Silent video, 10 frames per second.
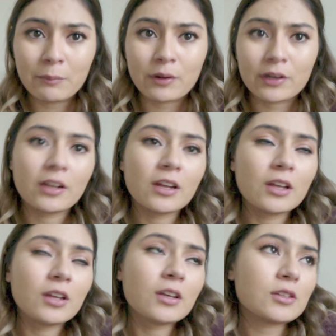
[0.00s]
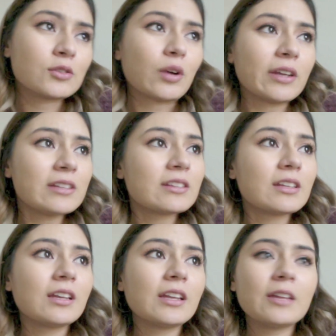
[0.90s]
So I studied my
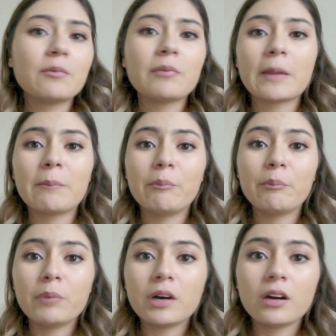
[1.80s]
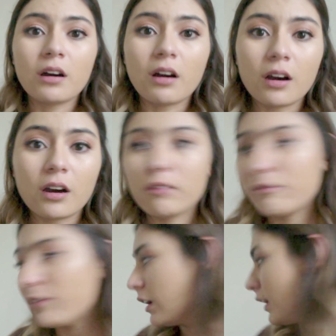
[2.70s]
butt off. I did
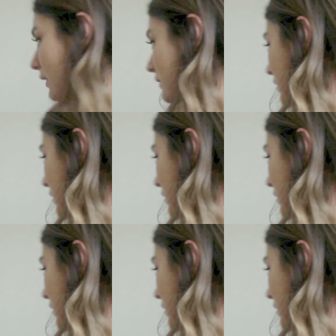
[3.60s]
Hurst.